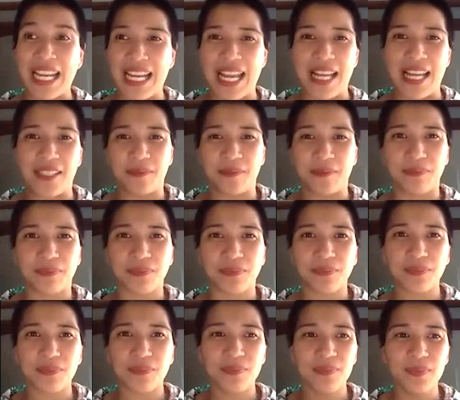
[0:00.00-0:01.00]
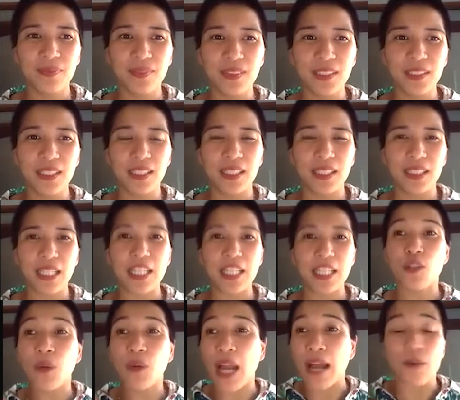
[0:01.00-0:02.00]
yan. And
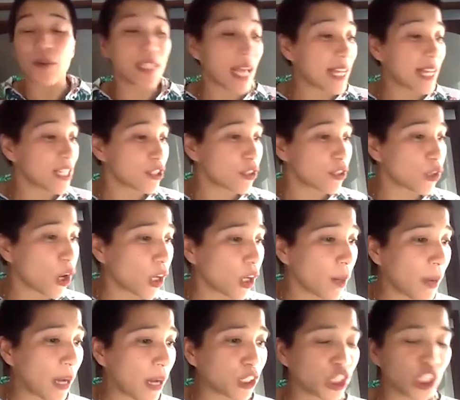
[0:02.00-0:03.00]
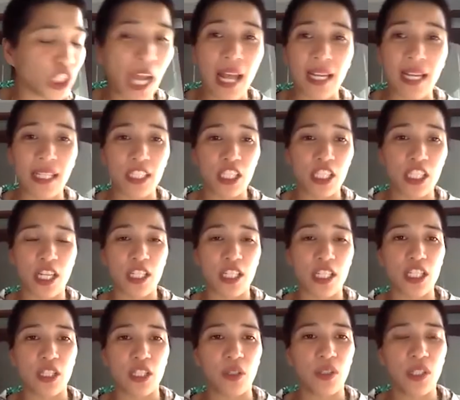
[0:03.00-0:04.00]
so I was asked to talk about
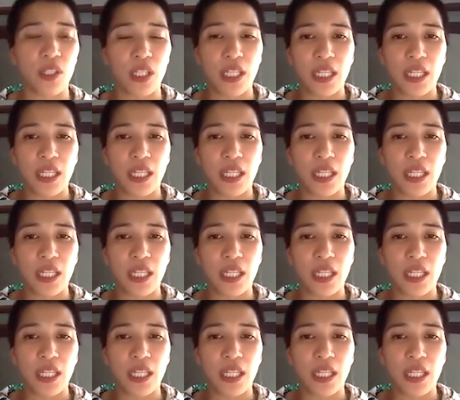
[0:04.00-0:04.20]
challenges, no?